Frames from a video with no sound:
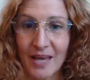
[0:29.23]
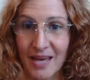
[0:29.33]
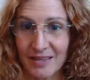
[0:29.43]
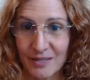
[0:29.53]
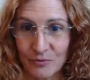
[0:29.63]

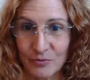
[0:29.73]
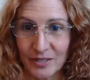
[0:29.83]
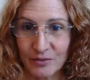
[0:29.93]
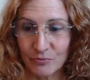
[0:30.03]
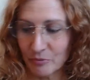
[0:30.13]
And then we
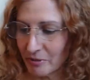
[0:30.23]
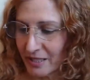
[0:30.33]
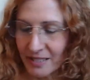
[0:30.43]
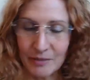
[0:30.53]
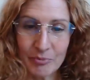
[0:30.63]
can
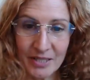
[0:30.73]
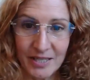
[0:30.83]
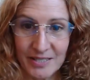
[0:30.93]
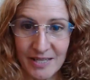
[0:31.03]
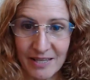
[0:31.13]
repeat it
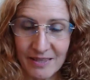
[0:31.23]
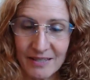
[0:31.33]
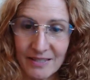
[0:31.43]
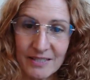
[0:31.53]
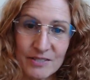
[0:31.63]
because I think
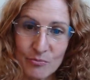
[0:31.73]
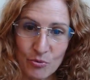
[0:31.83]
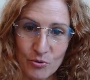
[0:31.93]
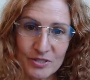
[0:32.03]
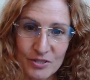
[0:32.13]
that it's
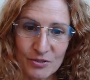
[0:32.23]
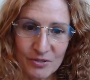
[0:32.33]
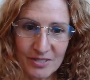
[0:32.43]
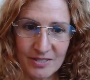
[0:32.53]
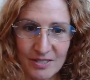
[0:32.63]
important to do
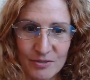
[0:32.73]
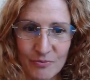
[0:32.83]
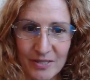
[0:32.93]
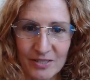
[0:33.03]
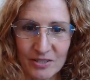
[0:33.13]
these things
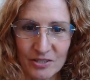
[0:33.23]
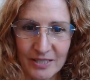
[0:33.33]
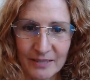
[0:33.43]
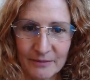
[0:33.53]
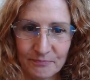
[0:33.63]
regularly.